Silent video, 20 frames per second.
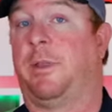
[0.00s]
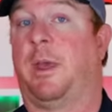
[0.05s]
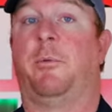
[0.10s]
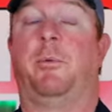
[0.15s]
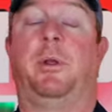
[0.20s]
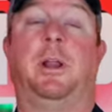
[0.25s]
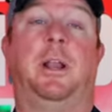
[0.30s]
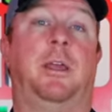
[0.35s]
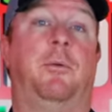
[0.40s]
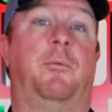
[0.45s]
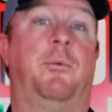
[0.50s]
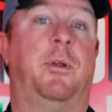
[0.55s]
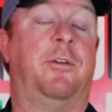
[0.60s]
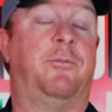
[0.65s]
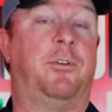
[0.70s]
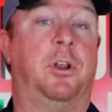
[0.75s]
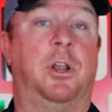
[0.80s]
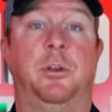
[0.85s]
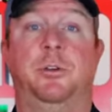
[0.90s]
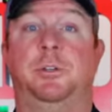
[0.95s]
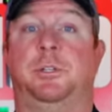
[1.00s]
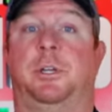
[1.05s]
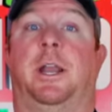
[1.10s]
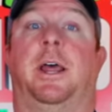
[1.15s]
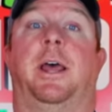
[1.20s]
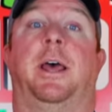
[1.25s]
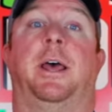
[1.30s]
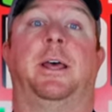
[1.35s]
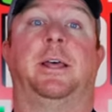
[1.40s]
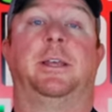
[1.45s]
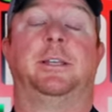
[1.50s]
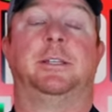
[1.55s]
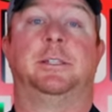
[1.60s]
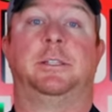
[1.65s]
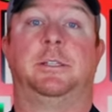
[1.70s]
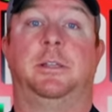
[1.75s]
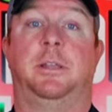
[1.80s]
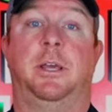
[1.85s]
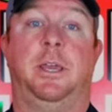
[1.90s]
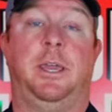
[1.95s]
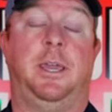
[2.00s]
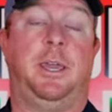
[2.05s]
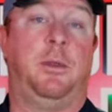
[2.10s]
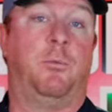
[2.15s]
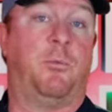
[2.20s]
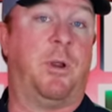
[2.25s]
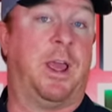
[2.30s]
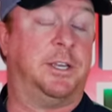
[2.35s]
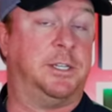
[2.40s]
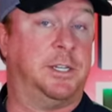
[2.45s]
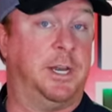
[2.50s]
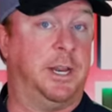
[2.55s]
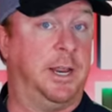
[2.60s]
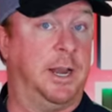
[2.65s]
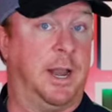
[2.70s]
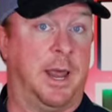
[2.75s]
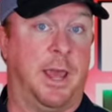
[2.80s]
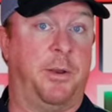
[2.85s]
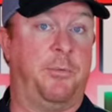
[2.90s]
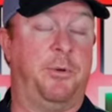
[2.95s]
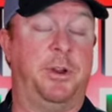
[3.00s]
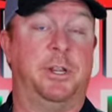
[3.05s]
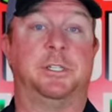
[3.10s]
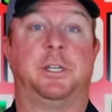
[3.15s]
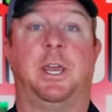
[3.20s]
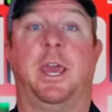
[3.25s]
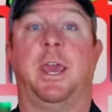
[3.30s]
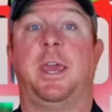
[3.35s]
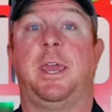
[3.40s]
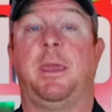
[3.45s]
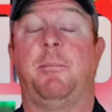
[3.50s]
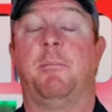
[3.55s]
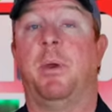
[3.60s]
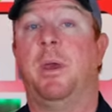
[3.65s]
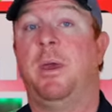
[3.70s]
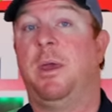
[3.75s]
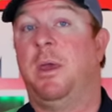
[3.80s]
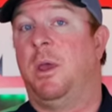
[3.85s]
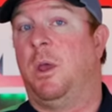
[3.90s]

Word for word: They really revolutionized the ratcheting line wrench game